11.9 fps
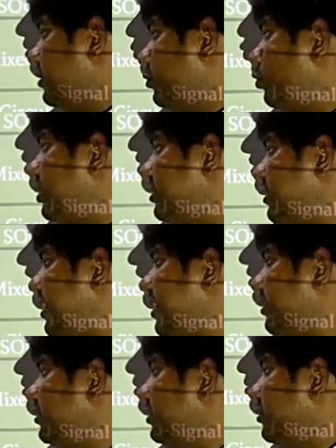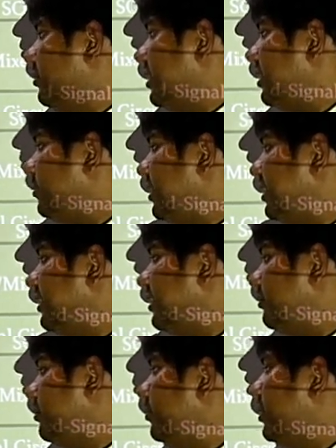role is there, but ultimately
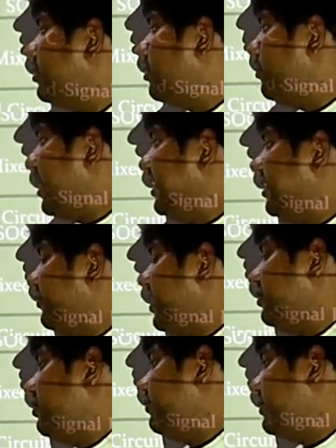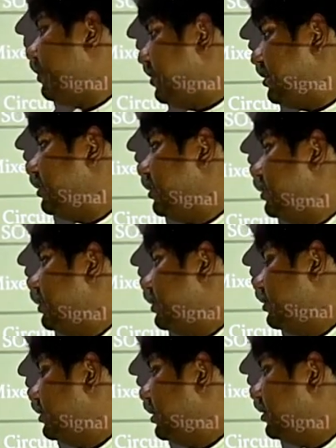there will be a combined effect of capacitance.
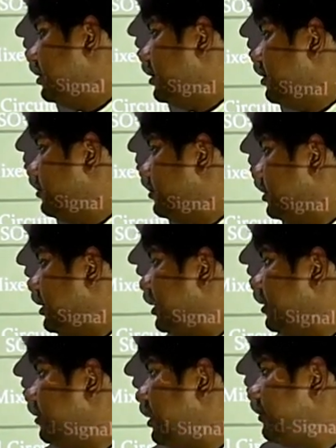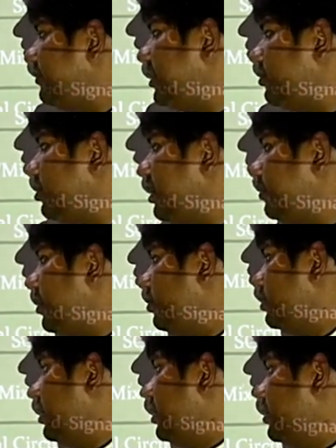It's that we are talking
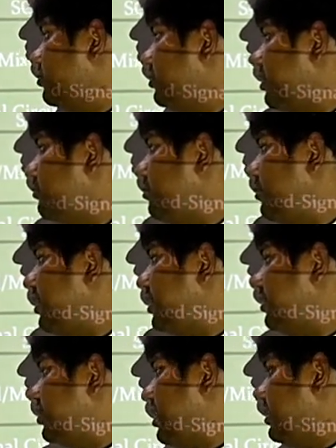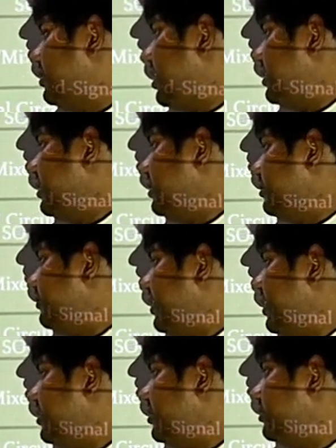about. So there will be a charging
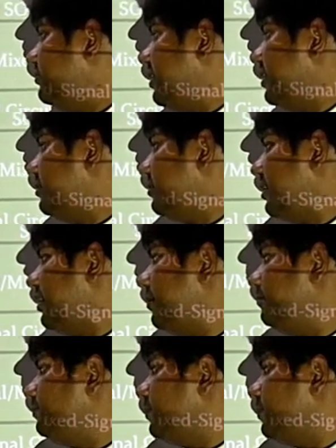phase where